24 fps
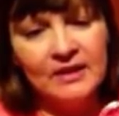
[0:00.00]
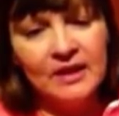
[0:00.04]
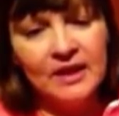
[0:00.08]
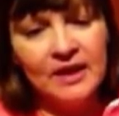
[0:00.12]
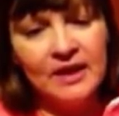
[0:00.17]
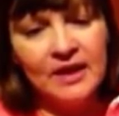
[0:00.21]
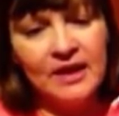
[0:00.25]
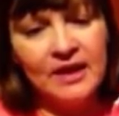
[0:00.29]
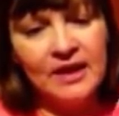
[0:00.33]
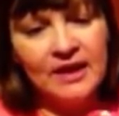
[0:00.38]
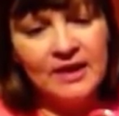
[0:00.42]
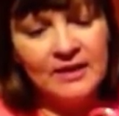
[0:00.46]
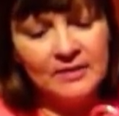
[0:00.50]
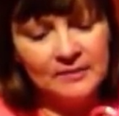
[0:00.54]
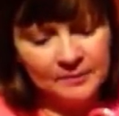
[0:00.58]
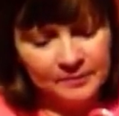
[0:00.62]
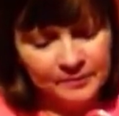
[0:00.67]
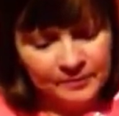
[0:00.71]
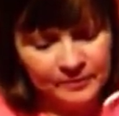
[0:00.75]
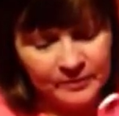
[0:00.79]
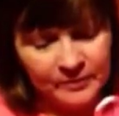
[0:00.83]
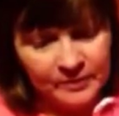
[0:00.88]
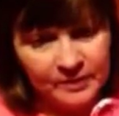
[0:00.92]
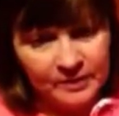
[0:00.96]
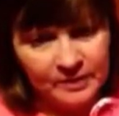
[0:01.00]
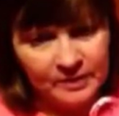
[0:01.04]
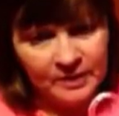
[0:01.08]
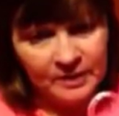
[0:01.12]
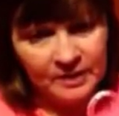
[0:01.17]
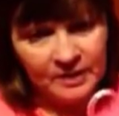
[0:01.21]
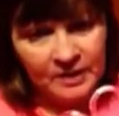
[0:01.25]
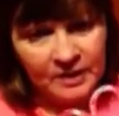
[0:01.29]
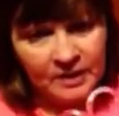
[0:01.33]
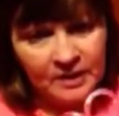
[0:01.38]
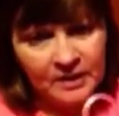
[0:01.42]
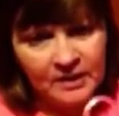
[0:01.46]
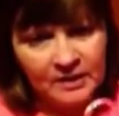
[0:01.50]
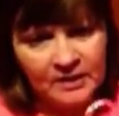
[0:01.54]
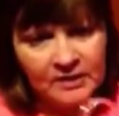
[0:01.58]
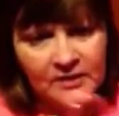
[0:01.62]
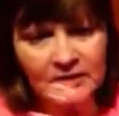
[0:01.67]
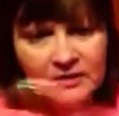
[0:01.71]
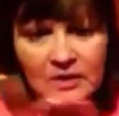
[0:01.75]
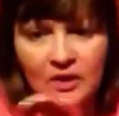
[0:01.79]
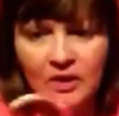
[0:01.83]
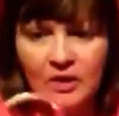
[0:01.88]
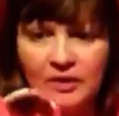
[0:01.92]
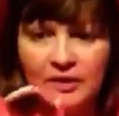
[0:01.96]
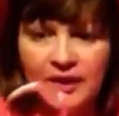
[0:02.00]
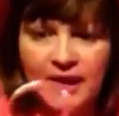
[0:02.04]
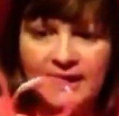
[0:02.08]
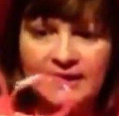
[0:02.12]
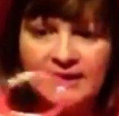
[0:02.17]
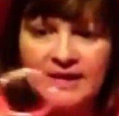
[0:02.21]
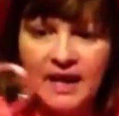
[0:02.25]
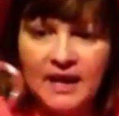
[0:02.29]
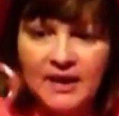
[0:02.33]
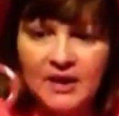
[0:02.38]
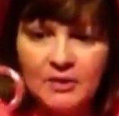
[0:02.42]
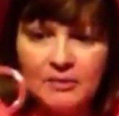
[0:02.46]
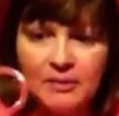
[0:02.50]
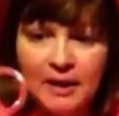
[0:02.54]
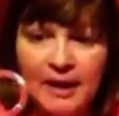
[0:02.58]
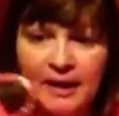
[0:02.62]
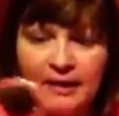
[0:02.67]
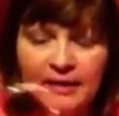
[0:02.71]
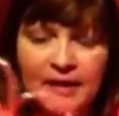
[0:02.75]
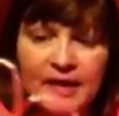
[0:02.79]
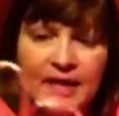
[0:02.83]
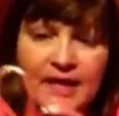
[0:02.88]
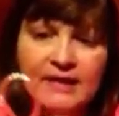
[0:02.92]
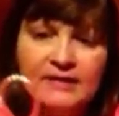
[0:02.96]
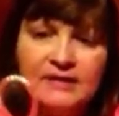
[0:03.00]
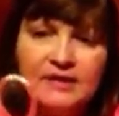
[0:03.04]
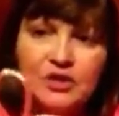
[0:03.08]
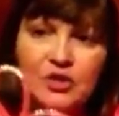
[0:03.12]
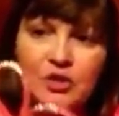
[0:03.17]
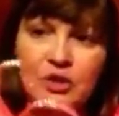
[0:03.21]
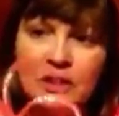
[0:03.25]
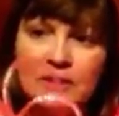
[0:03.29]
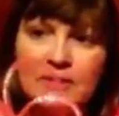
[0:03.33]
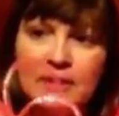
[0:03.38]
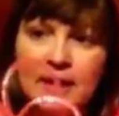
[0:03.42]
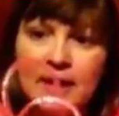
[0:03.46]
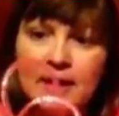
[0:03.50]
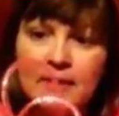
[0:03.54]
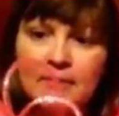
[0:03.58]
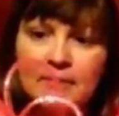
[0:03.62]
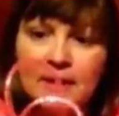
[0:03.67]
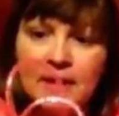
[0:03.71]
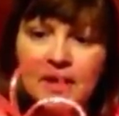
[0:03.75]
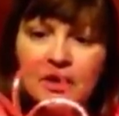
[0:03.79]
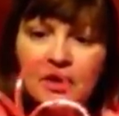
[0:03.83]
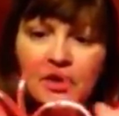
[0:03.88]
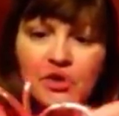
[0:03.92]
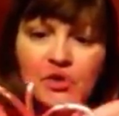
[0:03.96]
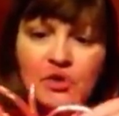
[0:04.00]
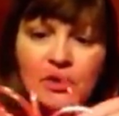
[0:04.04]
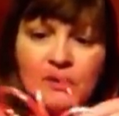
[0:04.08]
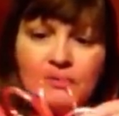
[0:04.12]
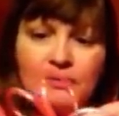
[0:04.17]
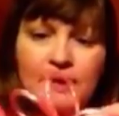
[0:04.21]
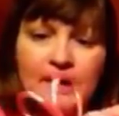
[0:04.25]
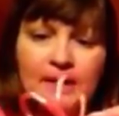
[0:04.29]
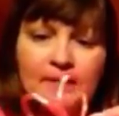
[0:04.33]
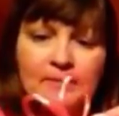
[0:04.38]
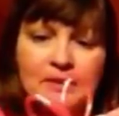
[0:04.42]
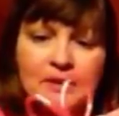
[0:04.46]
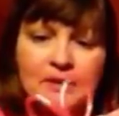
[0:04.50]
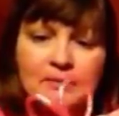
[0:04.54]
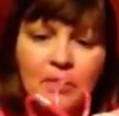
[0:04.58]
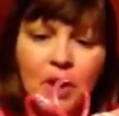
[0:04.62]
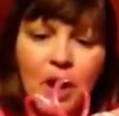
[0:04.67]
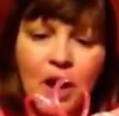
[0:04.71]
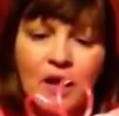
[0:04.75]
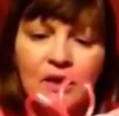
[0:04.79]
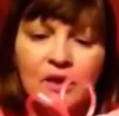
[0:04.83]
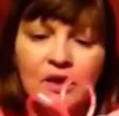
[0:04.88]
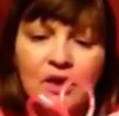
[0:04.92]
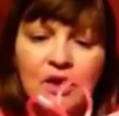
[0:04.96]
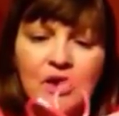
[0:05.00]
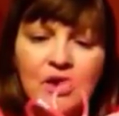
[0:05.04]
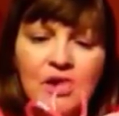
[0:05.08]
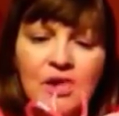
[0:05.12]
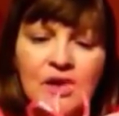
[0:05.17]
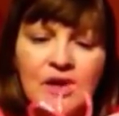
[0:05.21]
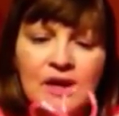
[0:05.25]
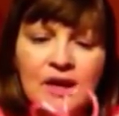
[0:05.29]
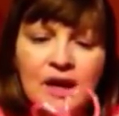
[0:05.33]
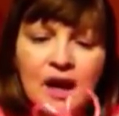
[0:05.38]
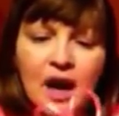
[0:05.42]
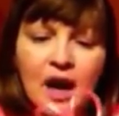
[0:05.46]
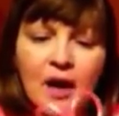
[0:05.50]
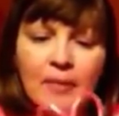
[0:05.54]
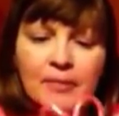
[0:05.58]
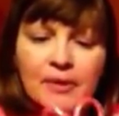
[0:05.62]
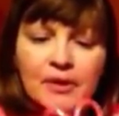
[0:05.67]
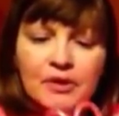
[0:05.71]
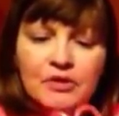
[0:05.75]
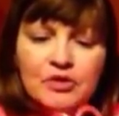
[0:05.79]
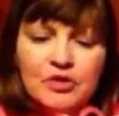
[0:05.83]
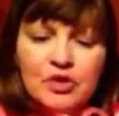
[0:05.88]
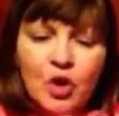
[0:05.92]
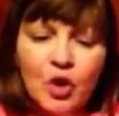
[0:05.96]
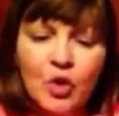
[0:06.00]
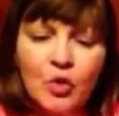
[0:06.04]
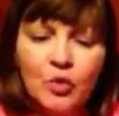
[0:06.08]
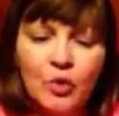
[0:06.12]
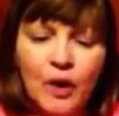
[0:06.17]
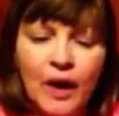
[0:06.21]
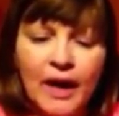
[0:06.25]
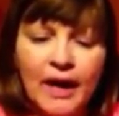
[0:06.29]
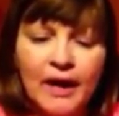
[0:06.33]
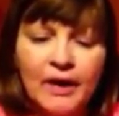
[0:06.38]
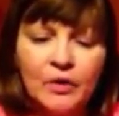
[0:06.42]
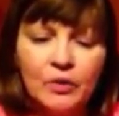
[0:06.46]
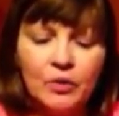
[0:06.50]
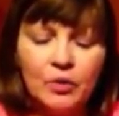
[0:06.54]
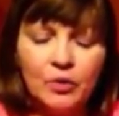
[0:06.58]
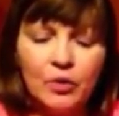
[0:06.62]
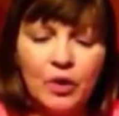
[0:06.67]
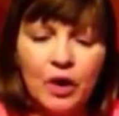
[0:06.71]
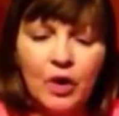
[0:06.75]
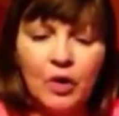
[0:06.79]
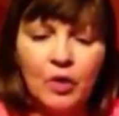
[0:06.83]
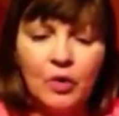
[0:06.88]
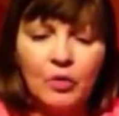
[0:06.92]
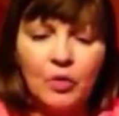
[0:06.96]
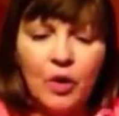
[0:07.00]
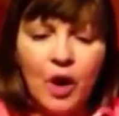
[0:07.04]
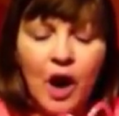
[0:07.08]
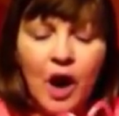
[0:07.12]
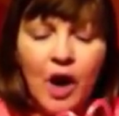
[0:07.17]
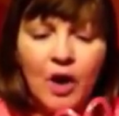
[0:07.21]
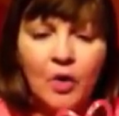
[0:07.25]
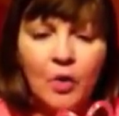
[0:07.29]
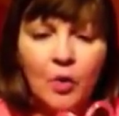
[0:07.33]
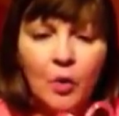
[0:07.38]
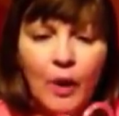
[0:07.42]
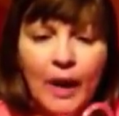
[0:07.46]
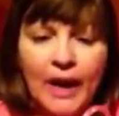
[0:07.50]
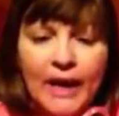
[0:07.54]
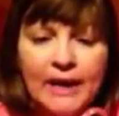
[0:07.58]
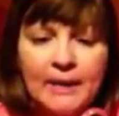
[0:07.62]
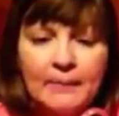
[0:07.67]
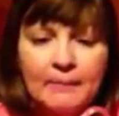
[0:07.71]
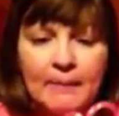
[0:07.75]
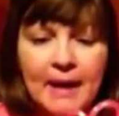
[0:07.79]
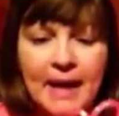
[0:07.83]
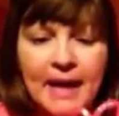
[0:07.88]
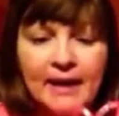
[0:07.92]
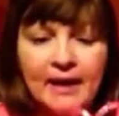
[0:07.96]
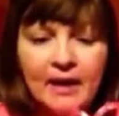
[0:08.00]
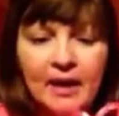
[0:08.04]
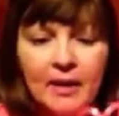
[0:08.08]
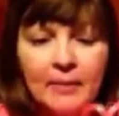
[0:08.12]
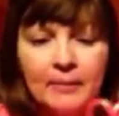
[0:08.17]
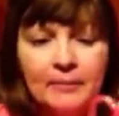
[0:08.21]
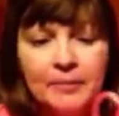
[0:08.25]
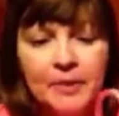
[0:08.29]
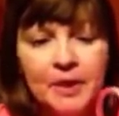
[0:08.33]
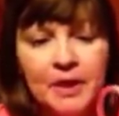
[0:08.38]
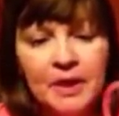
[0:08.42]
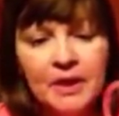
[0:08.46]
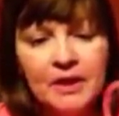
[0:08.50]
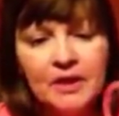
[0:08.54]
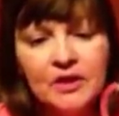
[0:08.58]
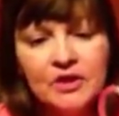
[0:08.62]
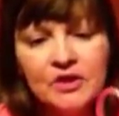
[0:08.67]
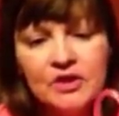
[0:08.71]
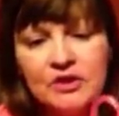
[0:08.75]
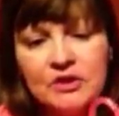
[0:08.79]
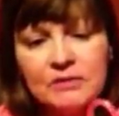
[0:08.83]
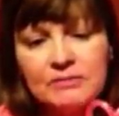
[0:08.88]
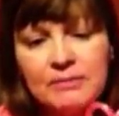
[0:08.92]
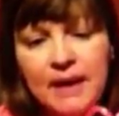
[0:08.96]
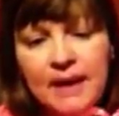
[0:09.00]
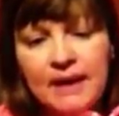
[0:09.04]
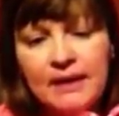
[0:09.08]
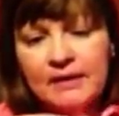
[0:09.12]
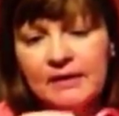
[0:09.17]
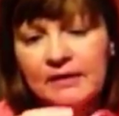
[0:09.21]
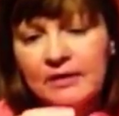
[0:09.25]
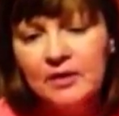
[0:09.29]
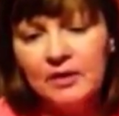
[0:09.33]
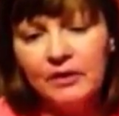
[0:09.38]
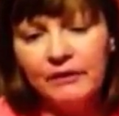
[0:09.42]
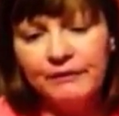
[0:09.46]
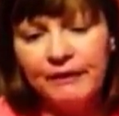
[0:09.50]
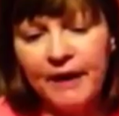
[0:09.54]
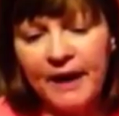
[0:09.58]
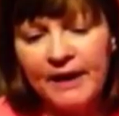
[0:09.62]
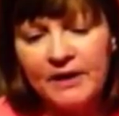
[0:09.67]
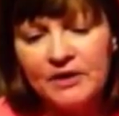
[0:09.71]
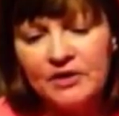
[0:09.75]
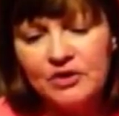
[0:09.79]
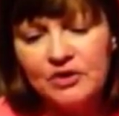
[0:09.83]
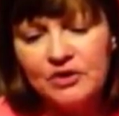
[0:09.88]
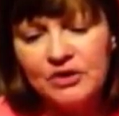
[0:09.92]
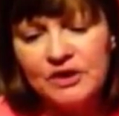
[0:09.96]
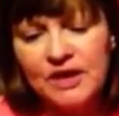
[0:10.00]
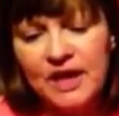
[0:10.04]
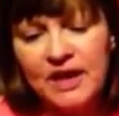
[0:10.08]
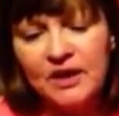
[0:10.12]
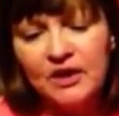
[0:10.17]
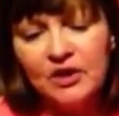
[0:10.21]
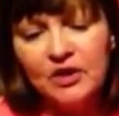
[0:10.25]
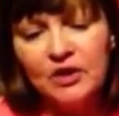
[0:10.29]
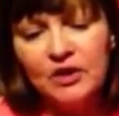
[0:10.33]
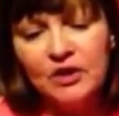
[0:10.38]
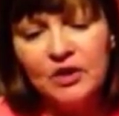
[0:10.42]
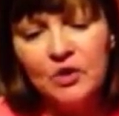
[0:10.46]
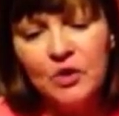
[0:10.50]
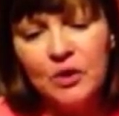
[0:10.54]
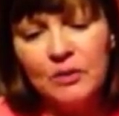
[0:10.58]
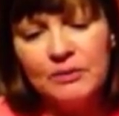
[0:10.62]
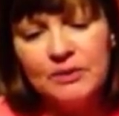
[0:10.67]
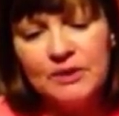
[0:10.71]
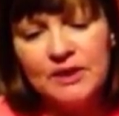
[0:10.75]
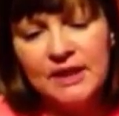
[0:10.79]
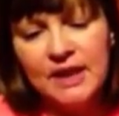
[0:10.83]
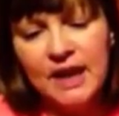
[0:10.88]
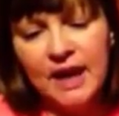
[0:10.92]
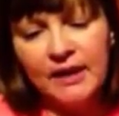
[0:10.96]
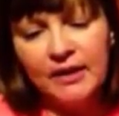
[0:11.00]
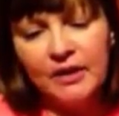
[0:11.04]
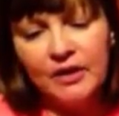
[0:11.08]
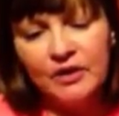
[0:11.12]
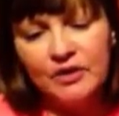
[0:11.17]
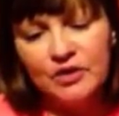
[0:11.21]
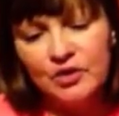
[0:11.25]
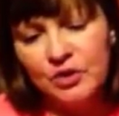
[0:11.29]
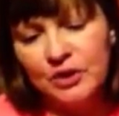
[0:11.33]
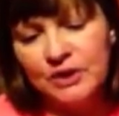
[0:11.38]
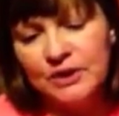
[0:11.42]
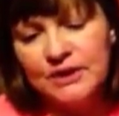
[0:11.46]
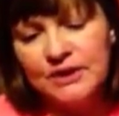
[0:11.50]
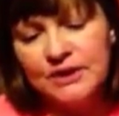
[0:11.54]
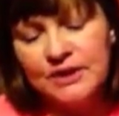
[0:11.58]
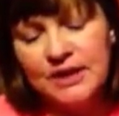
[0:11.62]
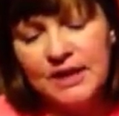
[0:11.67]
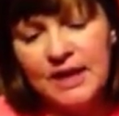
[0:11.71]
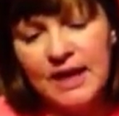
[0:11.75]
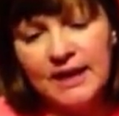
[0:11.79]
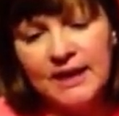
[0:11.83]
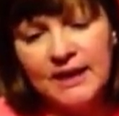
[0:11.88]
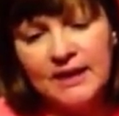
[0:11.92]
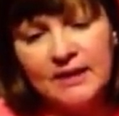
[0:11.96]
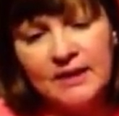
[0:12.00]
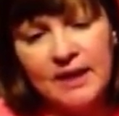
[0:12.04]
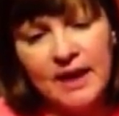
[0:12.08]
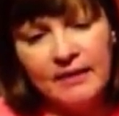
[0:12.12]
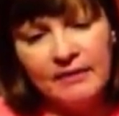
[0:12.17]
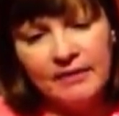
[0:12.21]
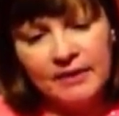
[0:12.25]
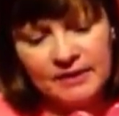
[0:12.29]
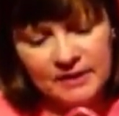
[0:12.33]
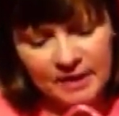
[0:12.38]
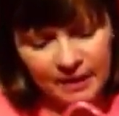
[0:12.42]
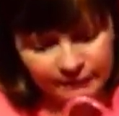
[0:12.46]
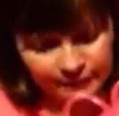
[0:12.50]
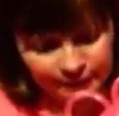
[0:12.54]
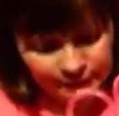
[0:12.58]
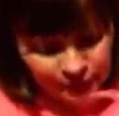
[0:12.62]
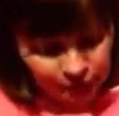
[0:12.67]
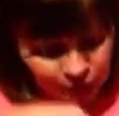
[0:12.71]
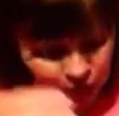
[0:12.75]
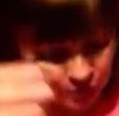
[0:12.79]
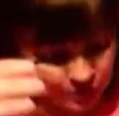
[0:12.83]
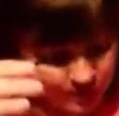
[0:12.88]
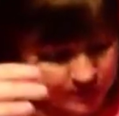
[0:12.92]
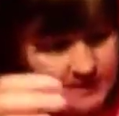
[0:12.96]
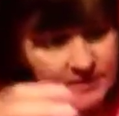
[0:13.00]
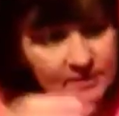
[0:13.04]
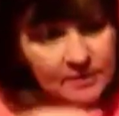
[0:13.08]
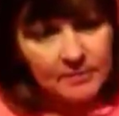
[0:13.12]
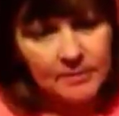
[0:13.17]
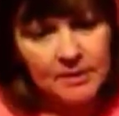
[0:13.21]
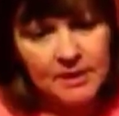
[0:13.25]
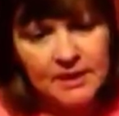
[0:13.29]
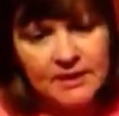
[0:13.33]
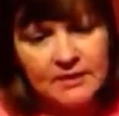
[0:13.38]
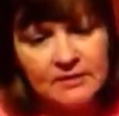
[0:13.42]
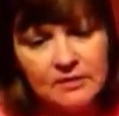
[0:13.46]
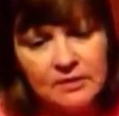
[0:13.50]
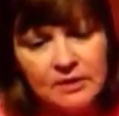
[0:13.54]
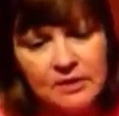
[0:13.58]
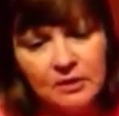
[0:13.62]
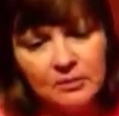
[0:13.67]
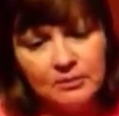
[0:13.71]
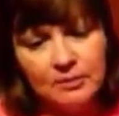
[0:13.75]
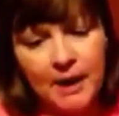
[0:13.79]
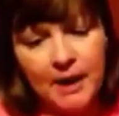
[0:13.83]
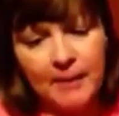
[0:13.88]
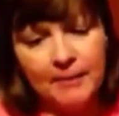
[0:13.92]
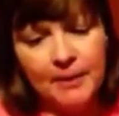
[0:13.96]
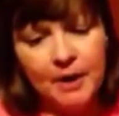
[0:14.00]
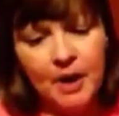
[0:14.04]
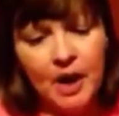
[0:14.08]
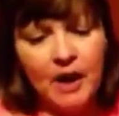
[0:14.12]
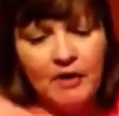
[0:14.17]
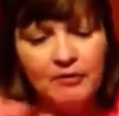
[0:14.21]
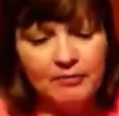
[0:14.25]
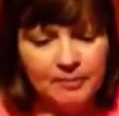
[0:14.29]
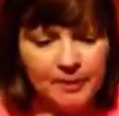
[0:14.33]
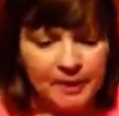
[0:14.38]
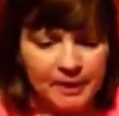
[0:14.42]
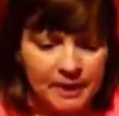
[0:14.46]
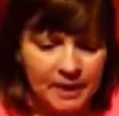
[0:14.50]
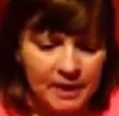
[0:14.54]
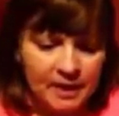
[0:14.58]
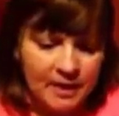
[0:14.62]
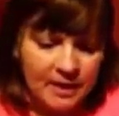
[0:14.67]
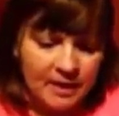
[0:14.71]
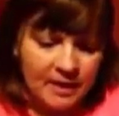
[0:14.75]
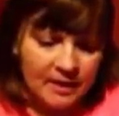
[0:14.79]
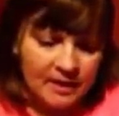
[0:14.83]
okay. So that's how you make these, and you can make them bigger, you can make them smaller. There's no right or wrong way to make them. You just make, find your center, glue them together. As you can see, I didn't have enough glue on some of these, so they're popping off. But